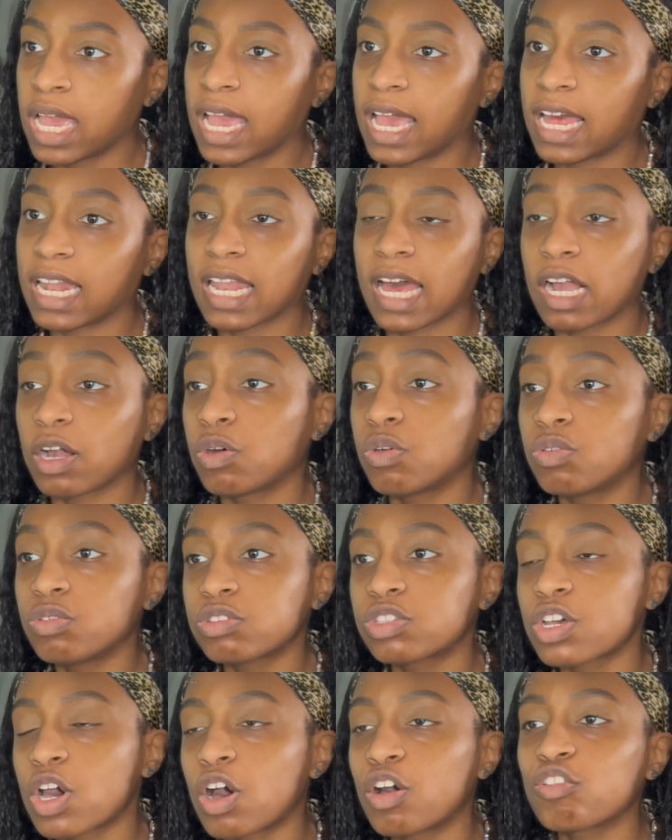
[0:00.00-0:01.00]
and like cool
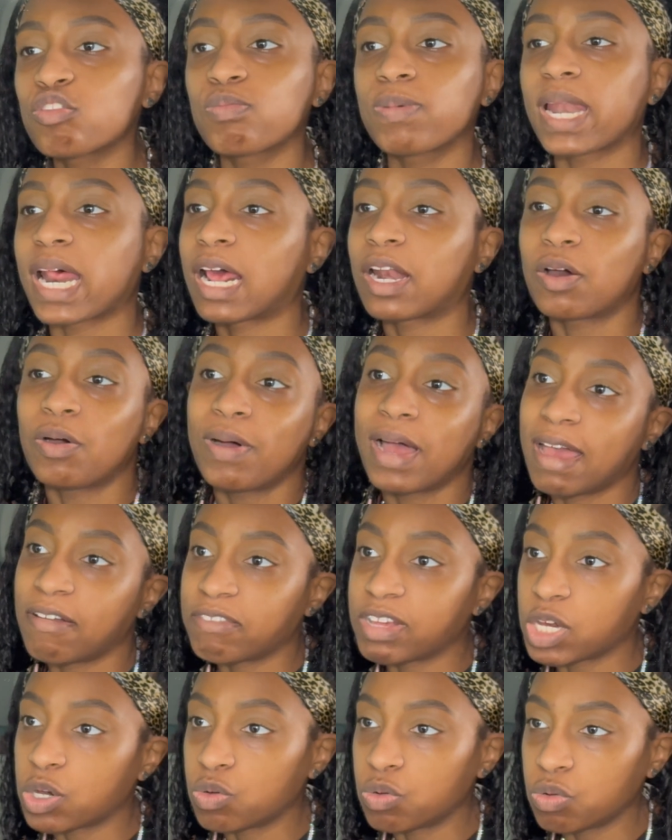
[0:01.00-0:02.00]
tones, but I don't have
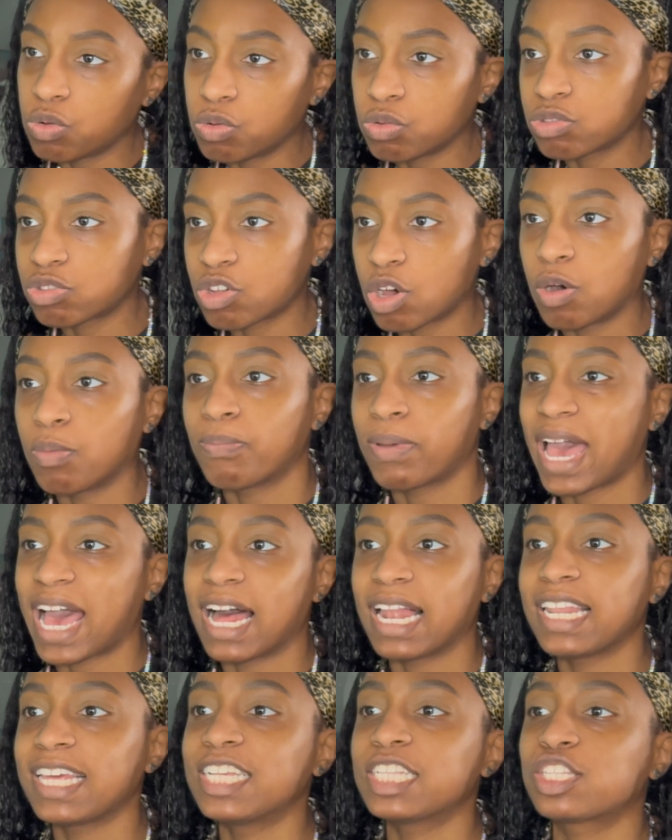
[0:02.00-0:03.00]
any cool tone
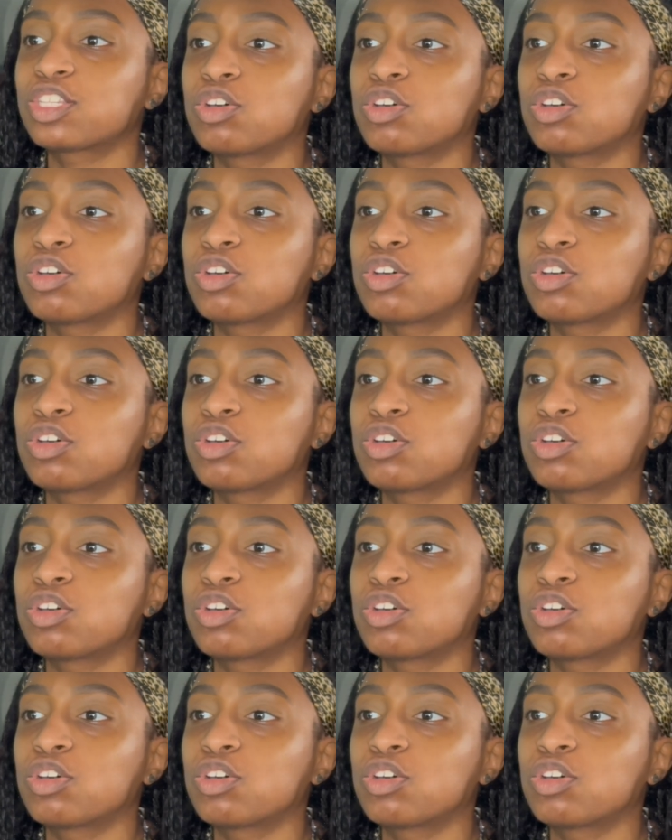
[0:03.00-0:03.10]
palettes,